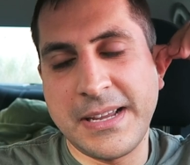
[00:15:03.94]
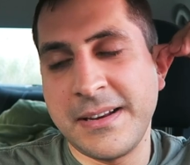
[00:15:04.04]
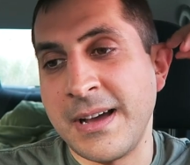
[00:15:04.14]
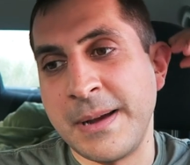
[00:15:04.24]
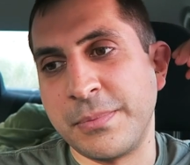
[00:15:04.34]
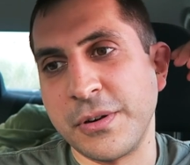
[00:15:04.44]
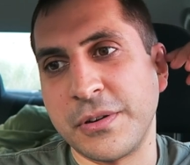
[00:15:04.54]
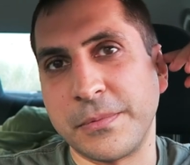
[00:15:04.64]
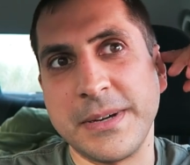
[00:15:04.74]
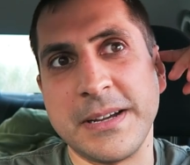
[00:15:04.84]
hit, I
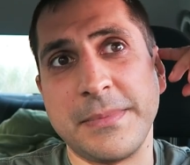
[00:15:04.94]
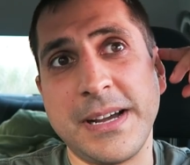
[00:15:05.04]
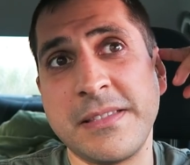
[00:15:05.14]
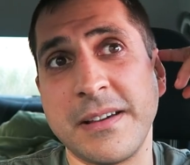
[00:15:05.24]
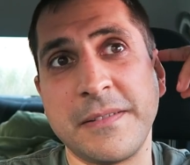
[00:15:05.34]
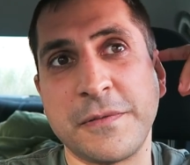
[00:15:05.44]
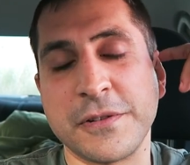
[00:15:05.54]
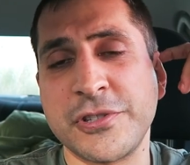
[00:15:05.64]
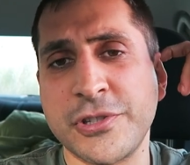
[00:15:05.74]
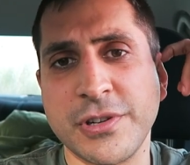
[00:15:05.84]
broke a rib. I thought
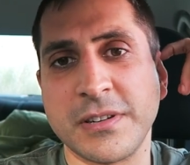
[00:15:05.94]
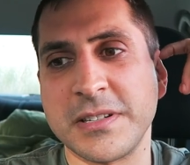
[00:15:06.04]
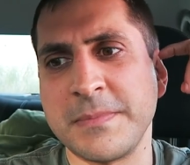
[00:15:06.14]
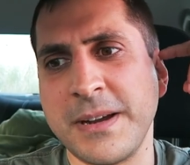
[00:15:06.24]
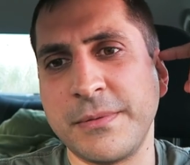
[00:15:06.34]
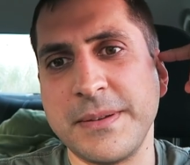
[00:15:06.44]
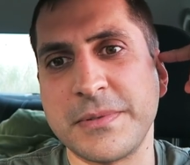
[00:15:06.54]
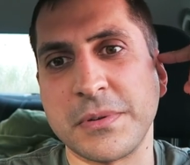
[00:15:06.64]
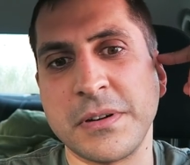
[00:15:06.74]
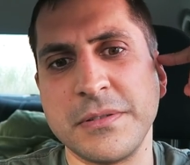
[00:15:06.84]
for sure because my
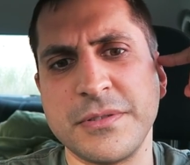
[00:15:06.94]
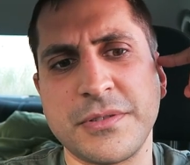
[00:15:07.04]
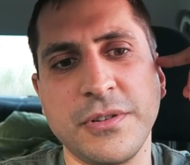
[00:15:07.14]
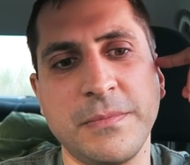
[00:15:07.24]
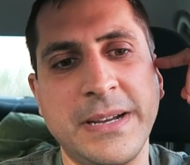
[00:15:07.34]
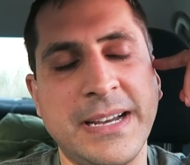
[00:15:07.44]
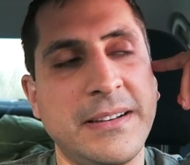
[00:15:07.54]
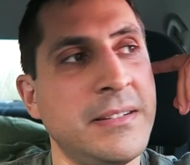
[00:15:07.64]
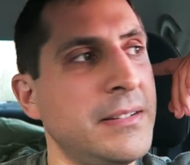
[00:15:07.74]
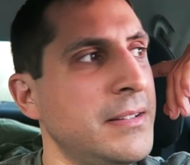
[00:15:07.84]
ribs were hurting so
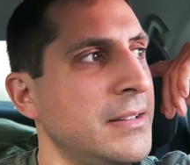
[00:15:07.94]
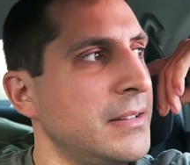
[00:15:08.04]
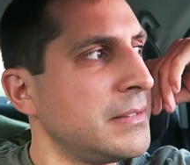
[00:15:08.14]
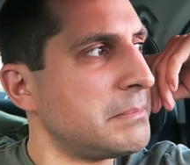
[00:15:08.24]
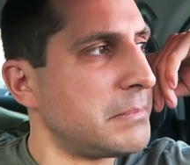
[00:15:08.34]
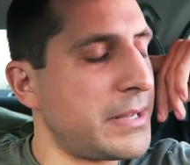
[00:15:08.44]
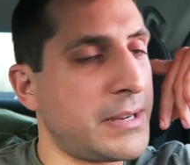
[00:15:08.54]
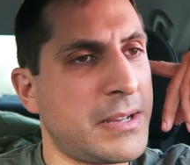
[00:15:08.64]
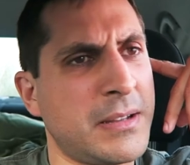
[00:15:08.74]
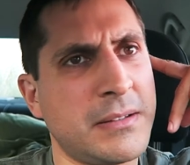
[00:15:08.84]
bad.
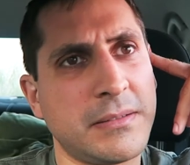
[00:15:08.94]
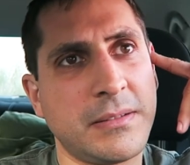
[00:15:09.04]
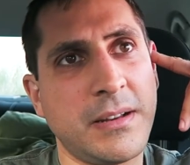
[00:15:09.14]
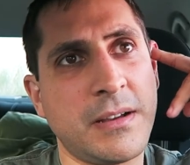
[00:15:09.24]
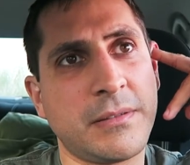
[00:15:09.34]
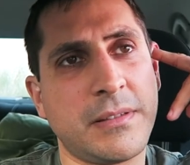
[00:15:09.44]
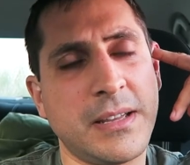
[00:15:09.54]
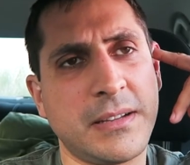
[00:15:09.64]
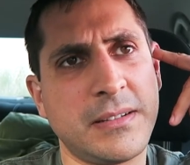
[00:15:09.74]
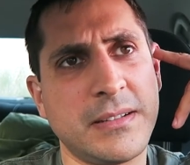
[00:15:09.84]
But uh, no, well,
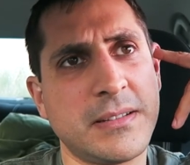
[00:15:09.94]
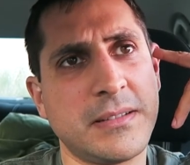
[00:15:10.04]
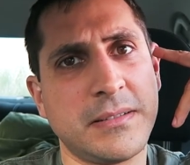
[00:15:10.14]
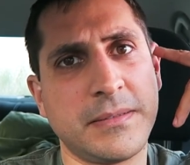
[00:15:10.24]
thank goodness.